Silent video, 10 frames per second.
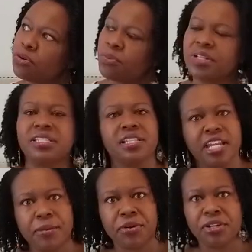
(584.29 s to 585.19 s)
Once the
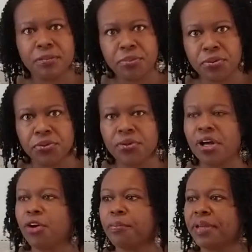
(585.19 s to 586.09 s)
neighborhood pool
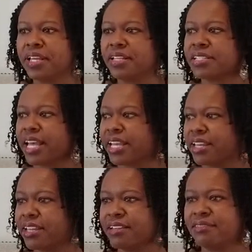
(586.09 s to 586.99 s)
opens, I
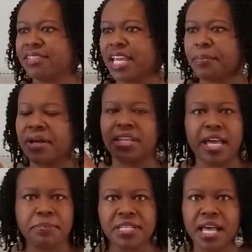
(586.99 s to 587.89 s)
can take my
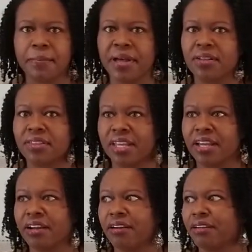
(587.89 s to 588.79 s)
laptop out
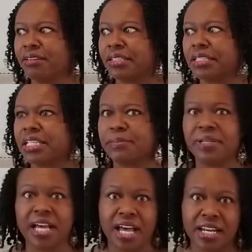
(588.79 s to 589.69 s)
there, and let's be
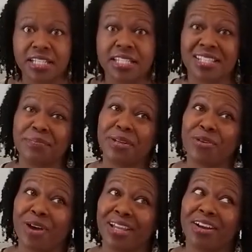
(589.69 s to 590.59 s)
honest, it's going to be
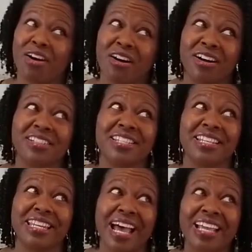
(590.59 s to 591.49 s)
quite hard to
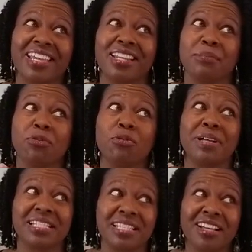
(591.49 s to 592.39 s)
not get in the pool
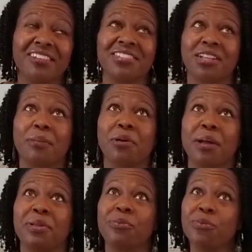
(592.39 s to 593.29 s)
myself, so I
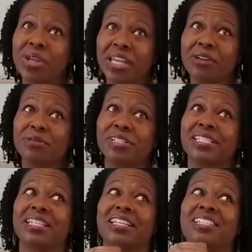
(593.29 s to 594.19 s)
probably will, just
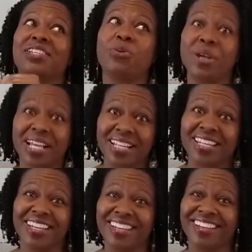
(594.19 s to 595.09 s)
at least
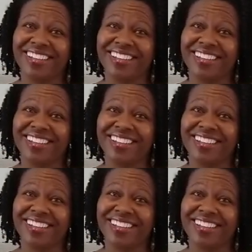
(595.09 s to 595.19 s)
quickly.